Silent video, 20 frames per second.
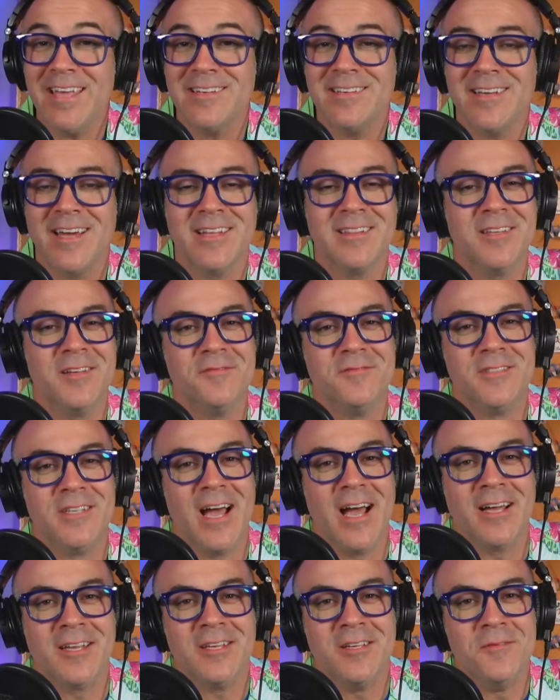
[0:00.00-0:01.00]
I love
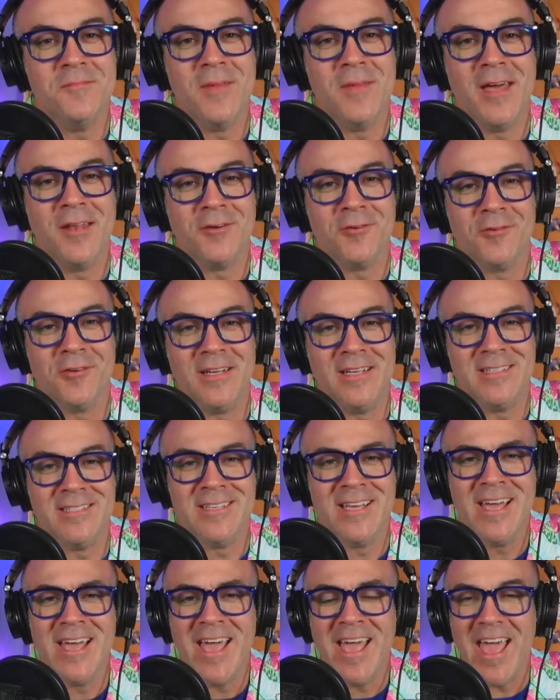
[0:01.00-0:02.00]
documentaries
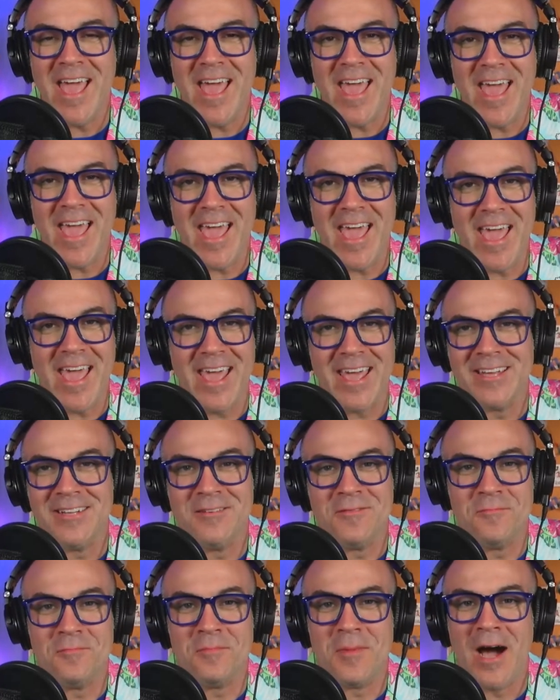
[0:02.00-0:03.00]

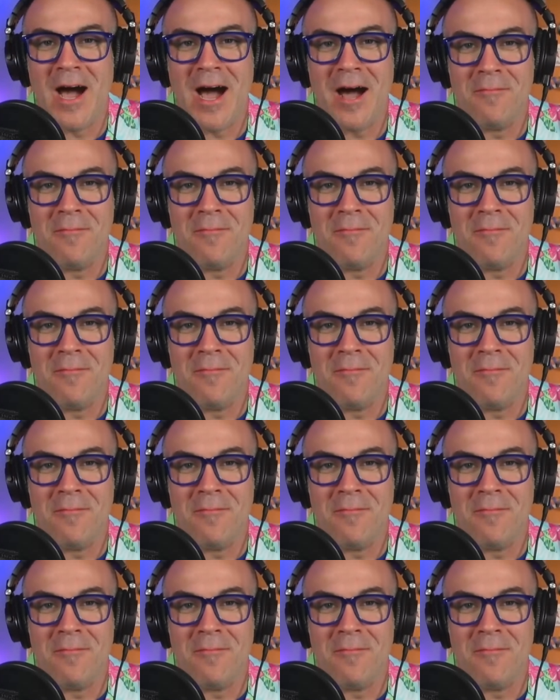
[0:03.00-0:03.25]
and pop